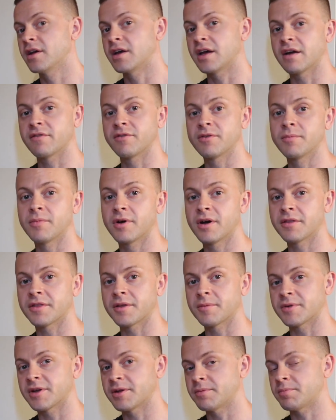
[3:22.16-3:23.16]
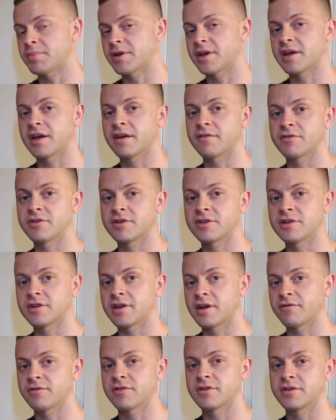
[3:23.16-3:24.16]
every month I'm getting paid, every
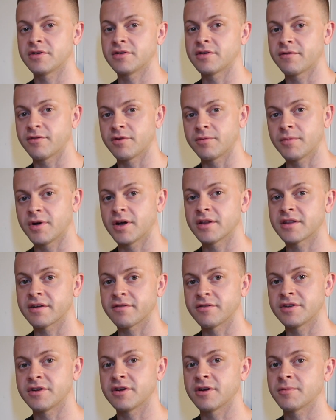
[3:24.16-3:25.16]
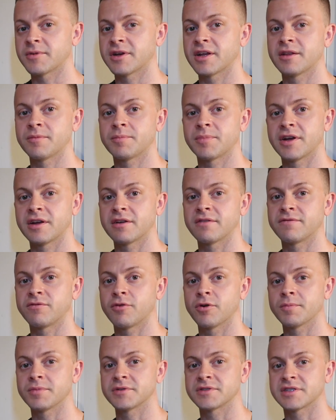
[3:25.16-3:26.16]
year I'm getting paid a
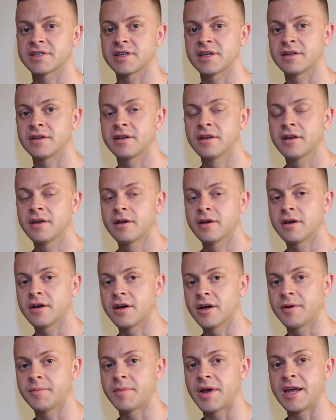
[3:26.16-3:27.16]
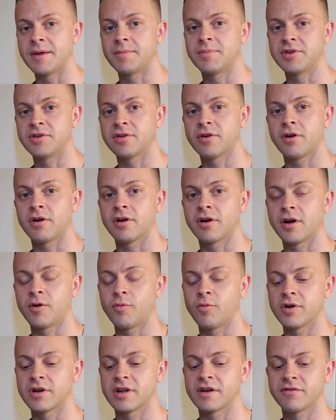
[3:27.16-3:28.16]
4% APR
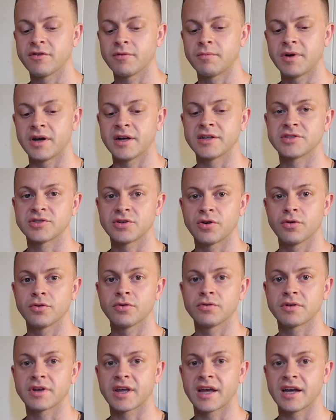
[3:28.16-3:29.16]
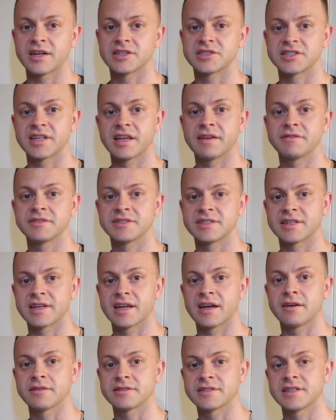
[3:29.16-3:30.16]
on whatever my total cash savings
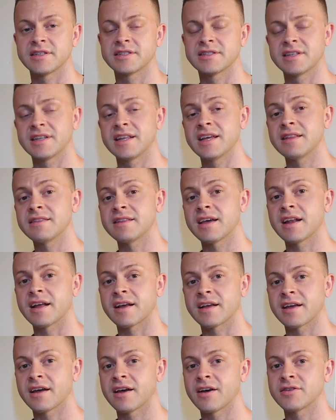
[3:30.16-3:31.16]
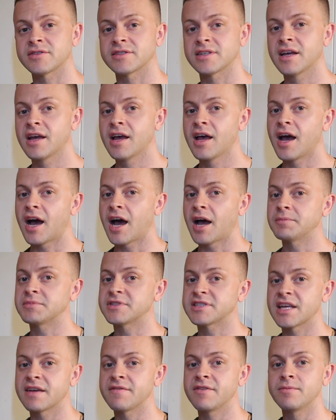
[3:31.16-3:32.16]
account is. And in that account, I'm
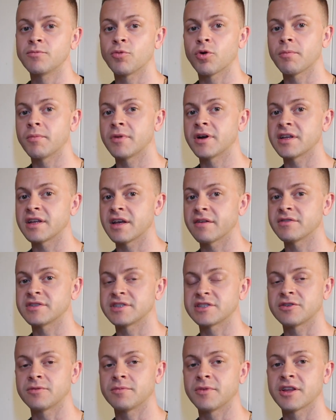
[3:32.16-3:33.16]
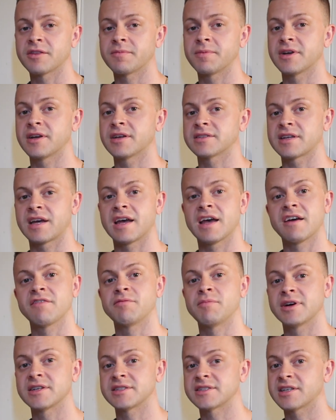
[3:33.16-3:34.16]
saving more money every single month because I
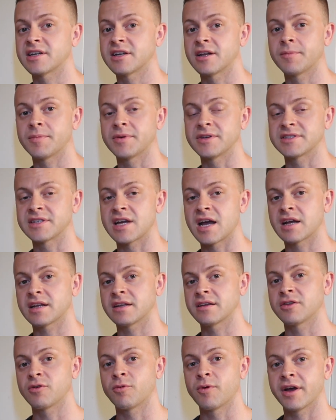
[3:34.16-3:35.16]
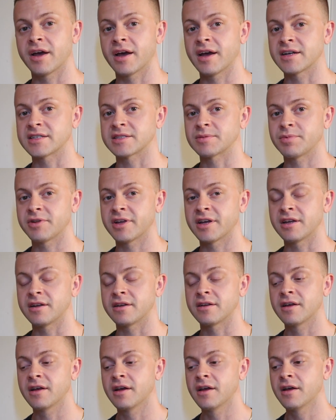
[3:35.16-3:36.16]
have my set up exactly the way I
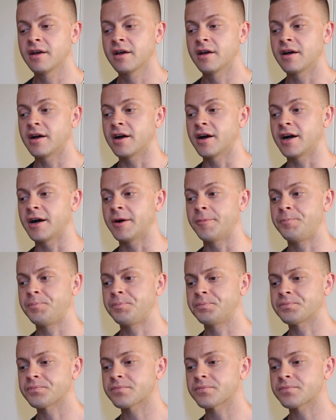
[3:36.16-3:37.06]
explained. I